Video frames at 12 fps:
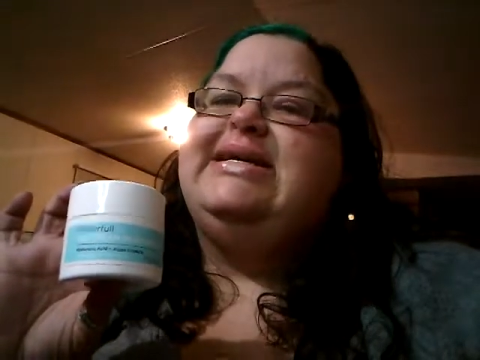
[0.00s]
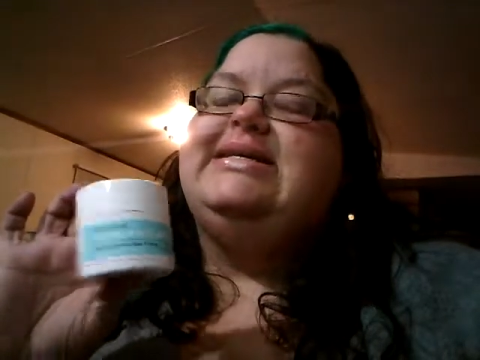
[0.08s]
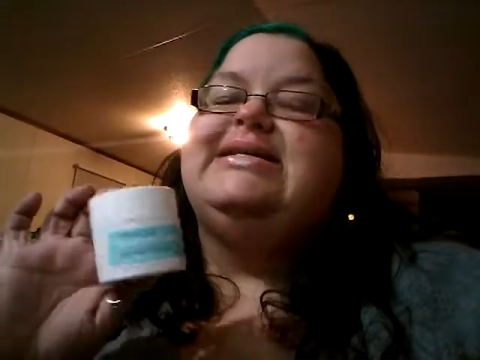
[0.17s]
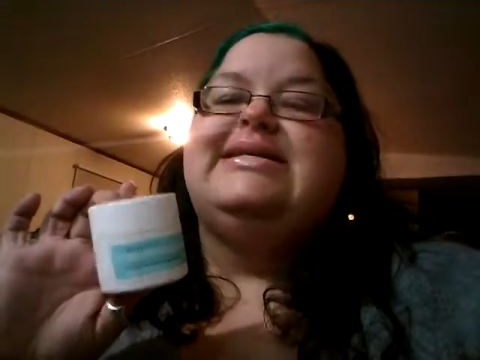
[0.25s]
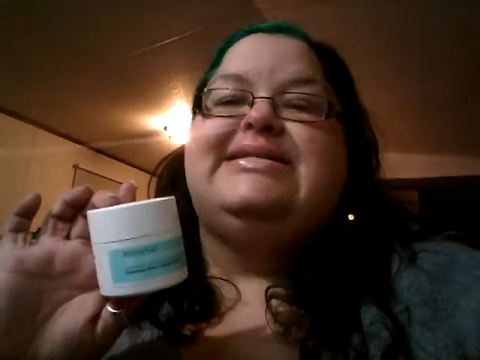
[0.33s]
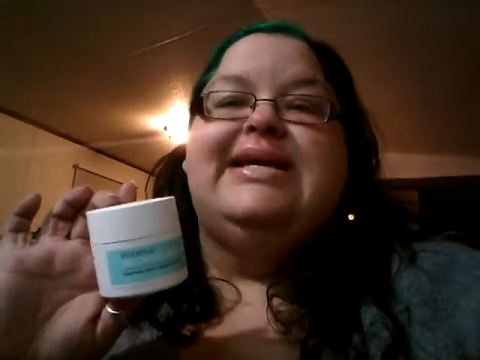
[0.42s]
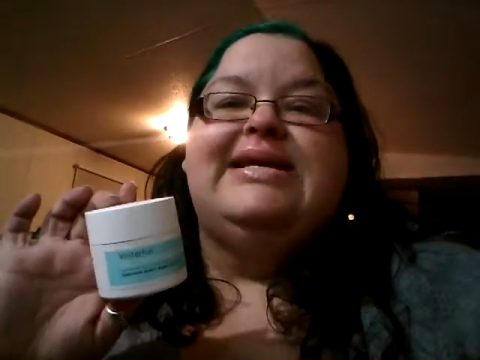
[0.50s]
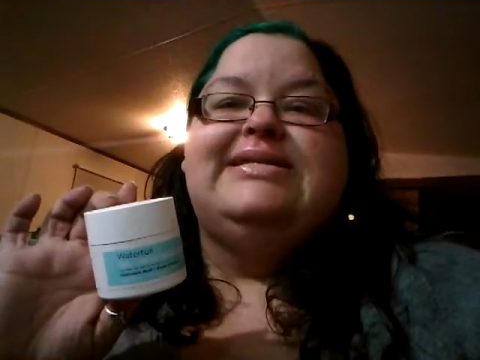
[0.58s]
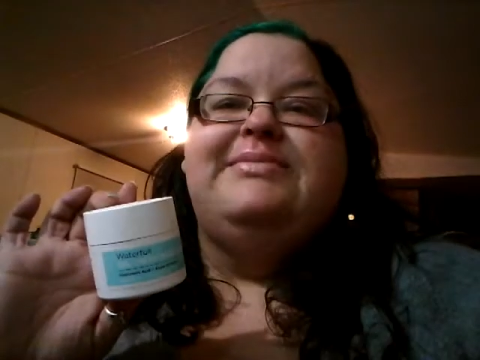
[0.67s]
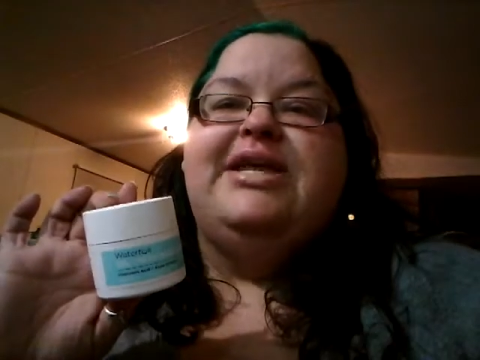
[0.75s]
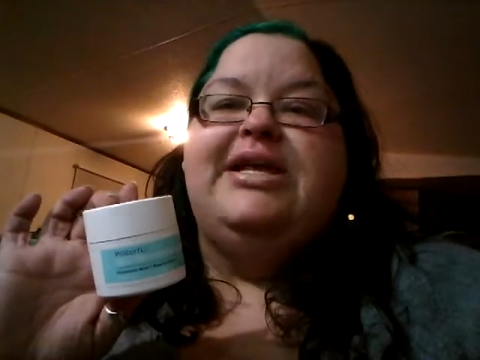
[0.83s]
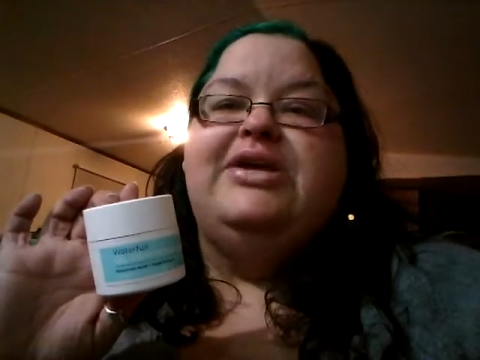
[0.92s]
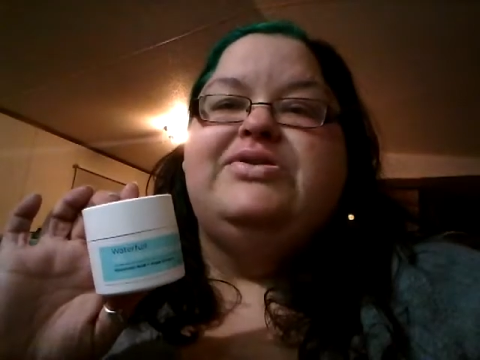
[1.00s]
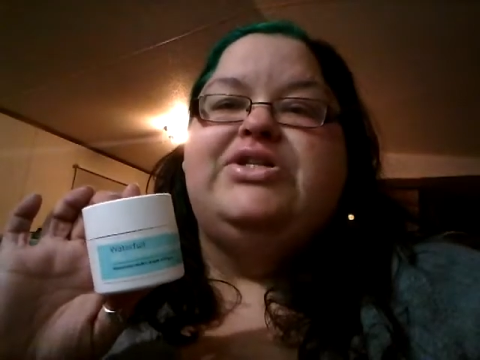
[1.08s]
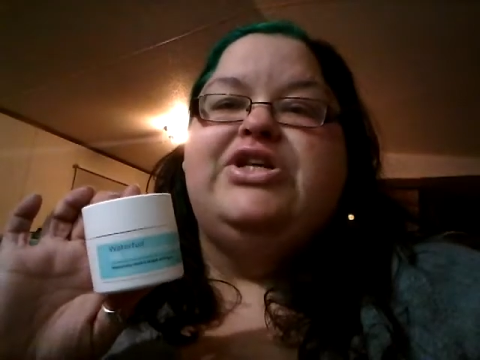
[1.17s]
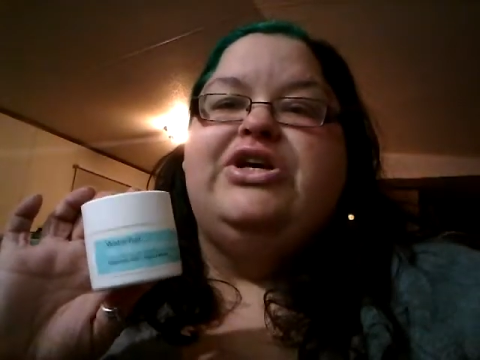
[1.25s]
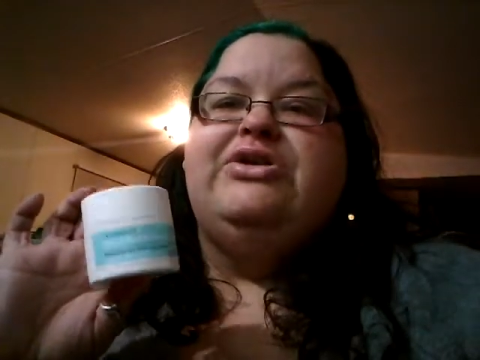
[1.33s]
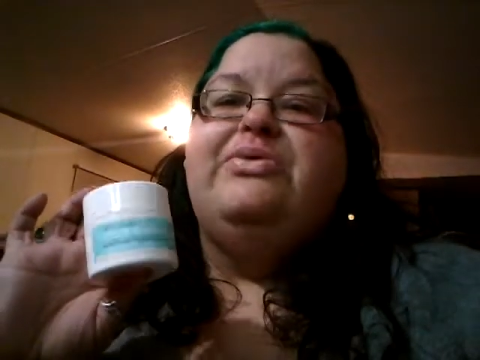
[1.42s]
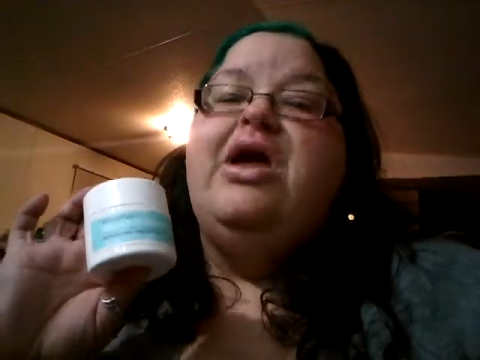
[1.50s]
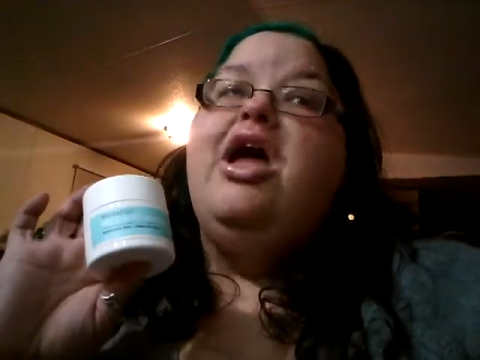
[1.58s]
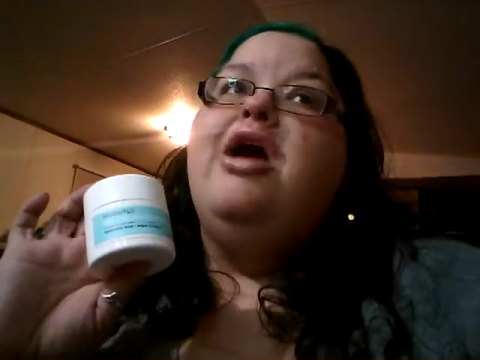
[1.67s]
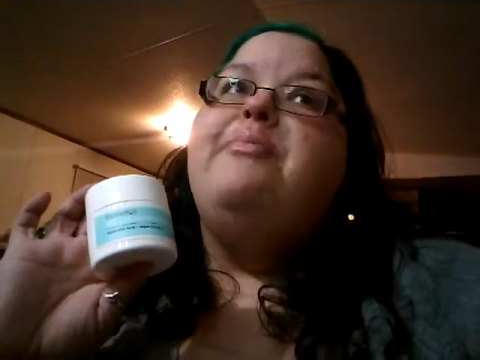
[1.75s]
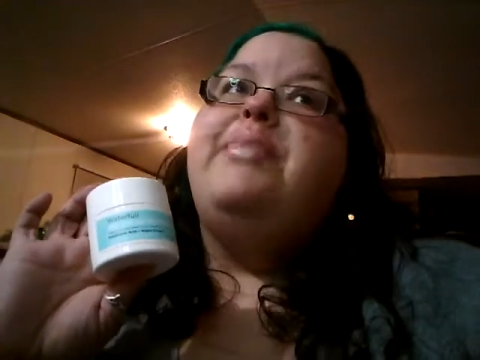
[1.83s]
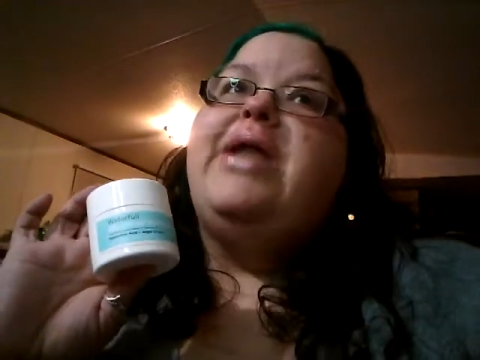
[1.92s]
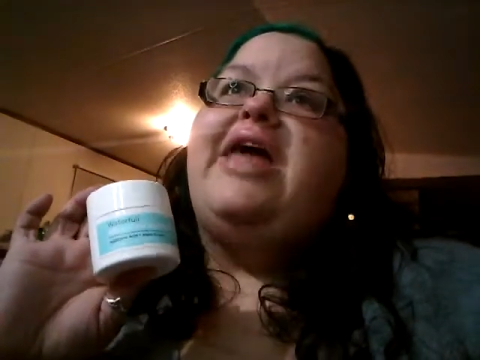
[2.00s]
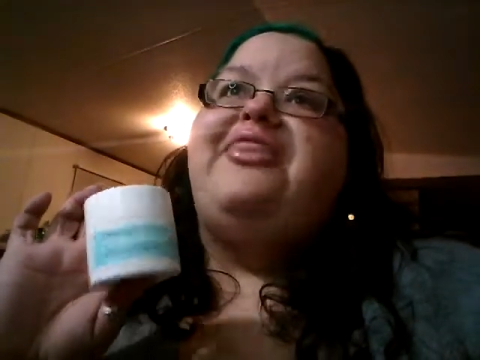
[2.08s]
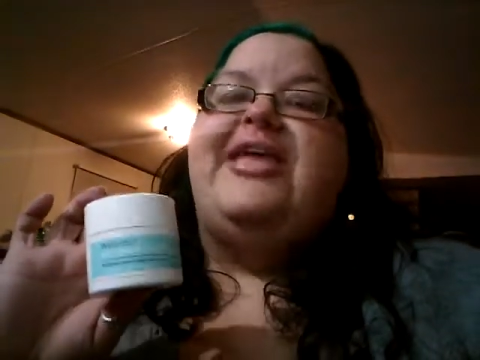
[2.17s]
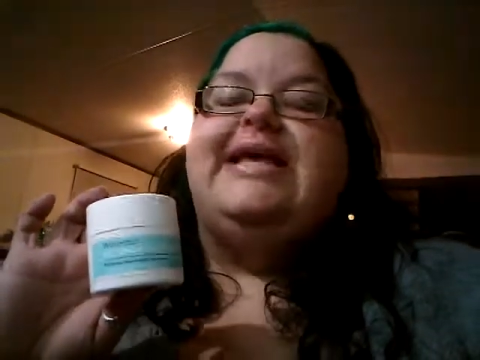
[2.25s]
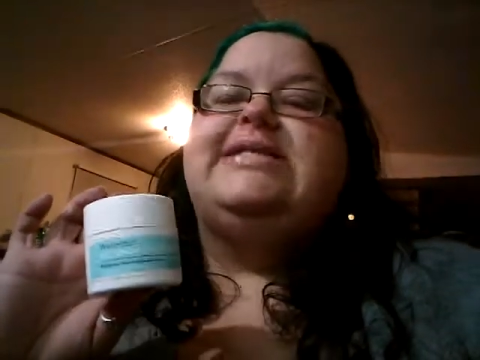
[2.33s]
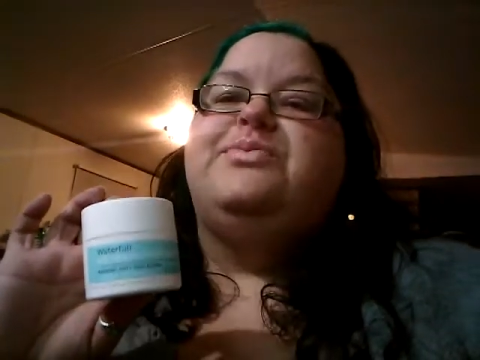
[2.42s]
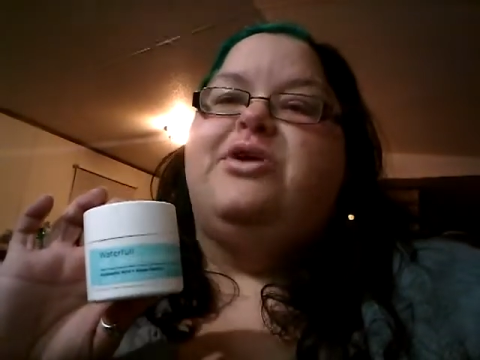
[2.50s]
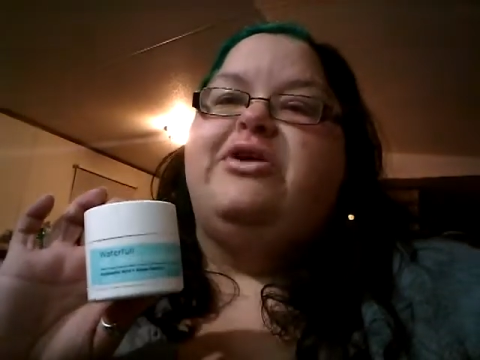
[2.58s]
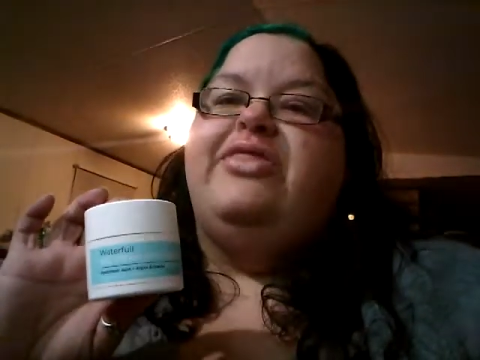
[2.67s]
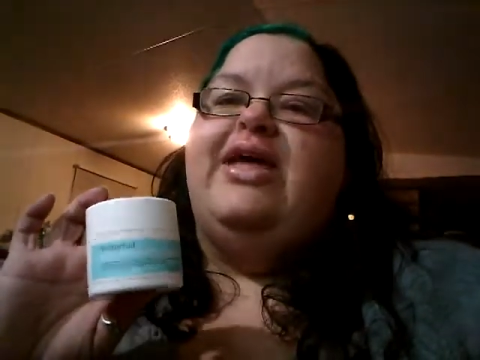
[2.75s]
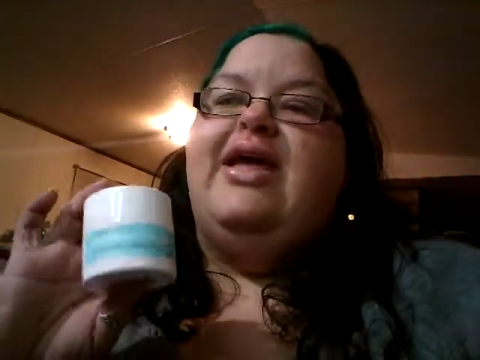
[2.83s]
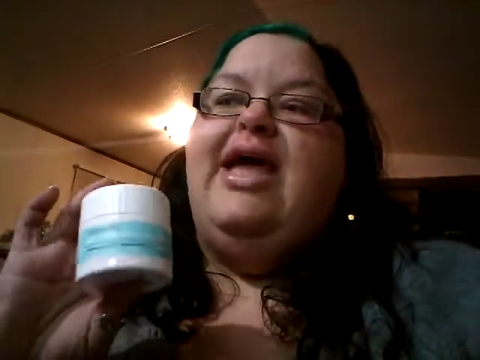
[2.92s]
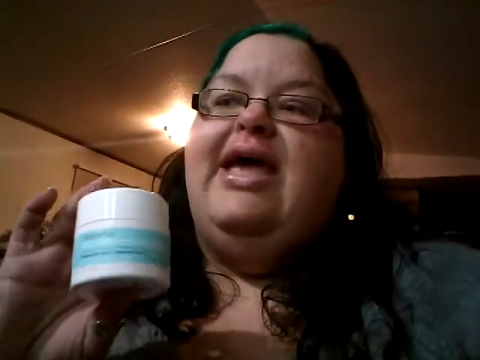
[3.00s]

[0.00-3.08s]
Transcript: It does take some getting used to, but I think it's worth it.